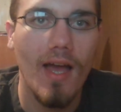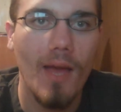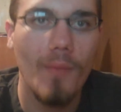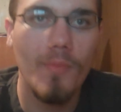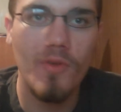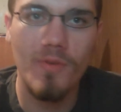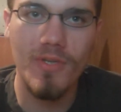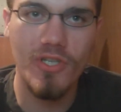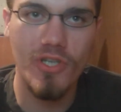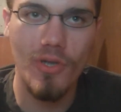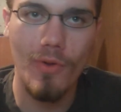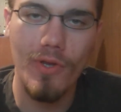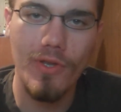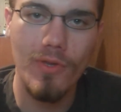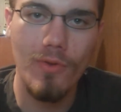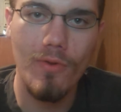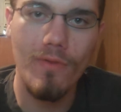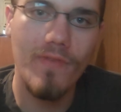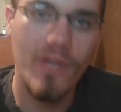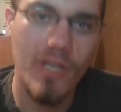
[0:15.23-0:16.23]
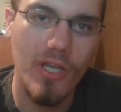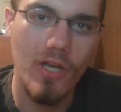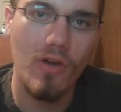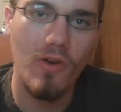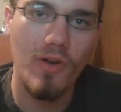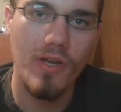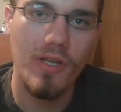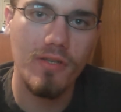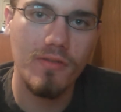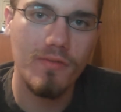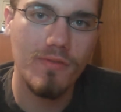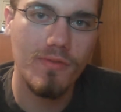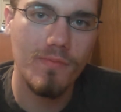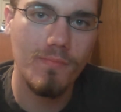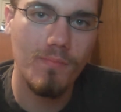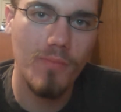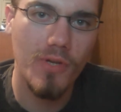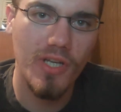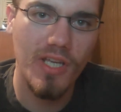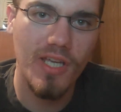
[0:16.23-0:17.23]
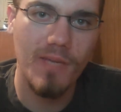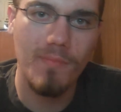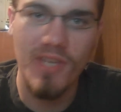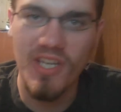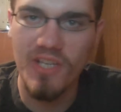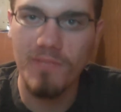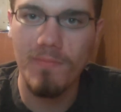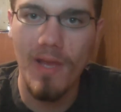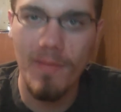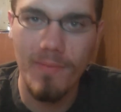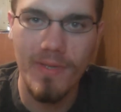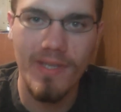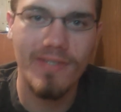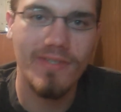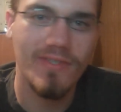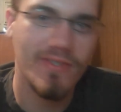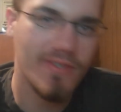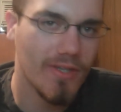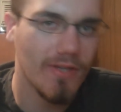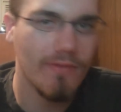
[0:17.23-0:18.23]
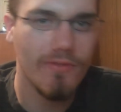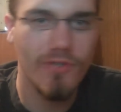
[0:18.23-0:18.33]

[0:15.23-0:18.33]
I'm going to be showing you a video and putting it piece by piece instead